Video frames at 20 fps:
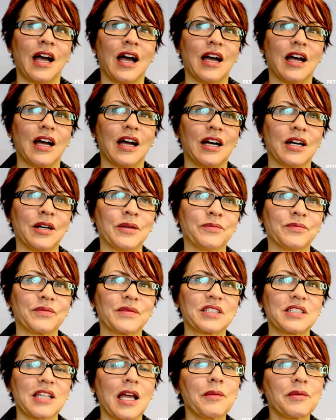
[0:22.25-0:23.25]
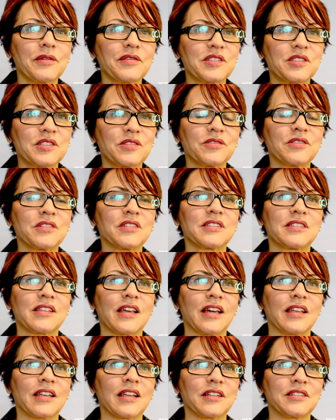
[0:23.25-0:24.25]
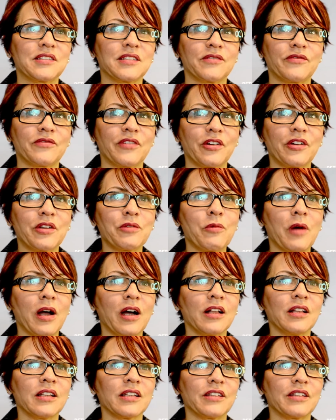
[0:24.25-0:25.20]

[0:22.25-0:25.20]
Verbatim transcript: um, the type of student that did very well